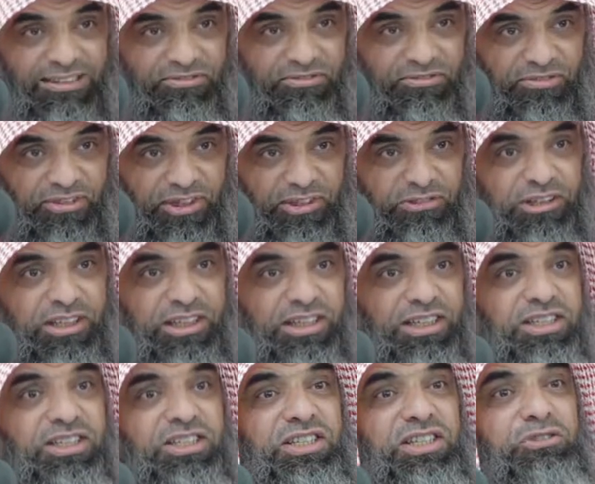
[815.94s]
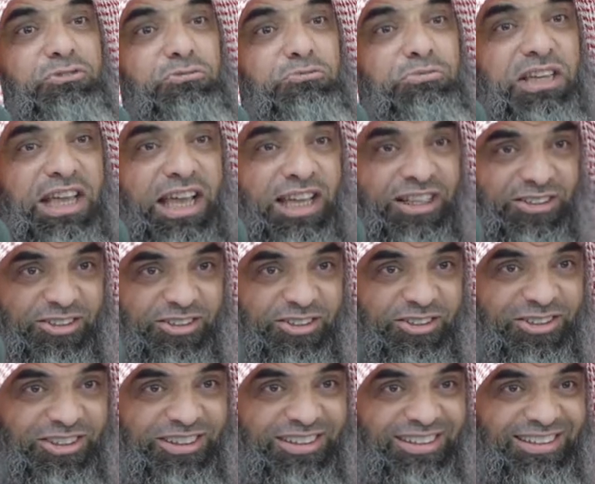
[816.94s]
very easy to be
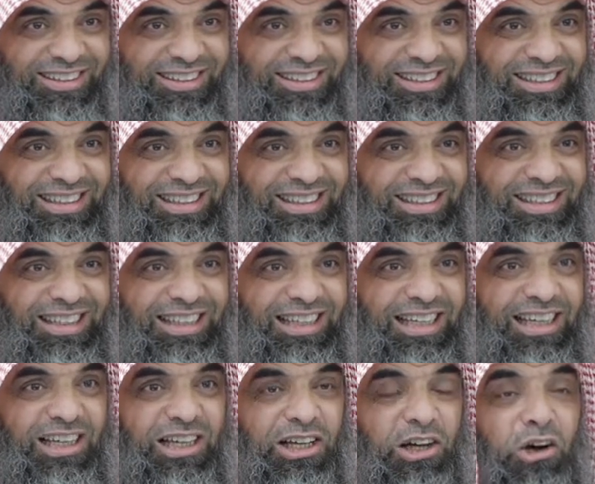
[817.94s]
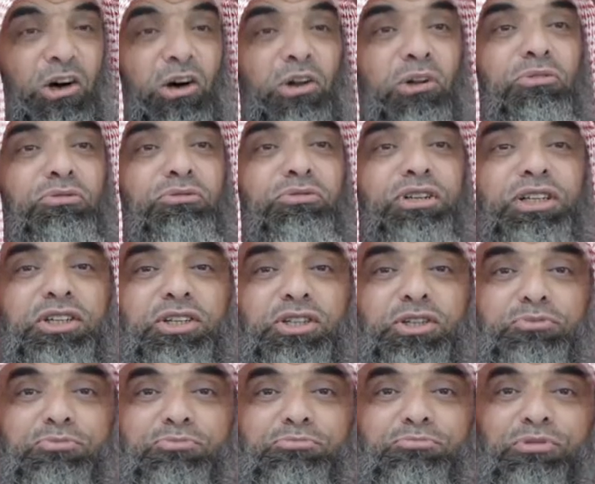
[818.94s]
entered. All of
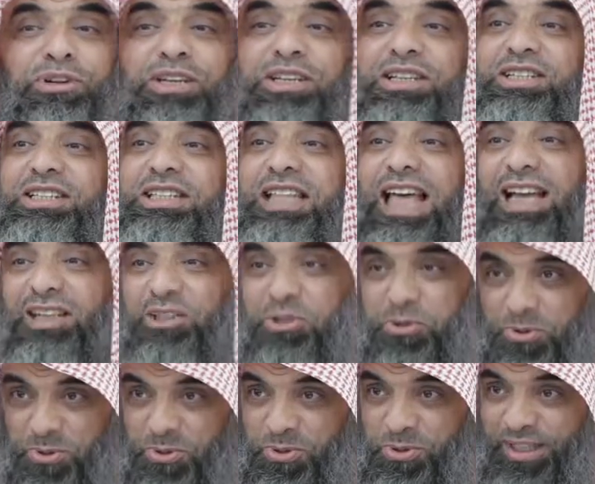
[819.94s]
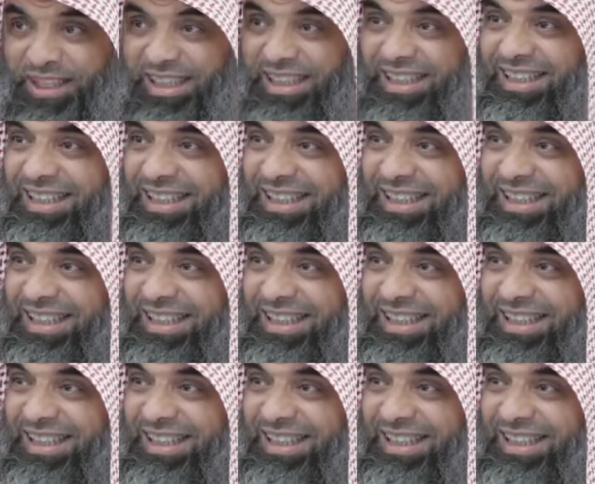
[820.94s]
which brings that joy,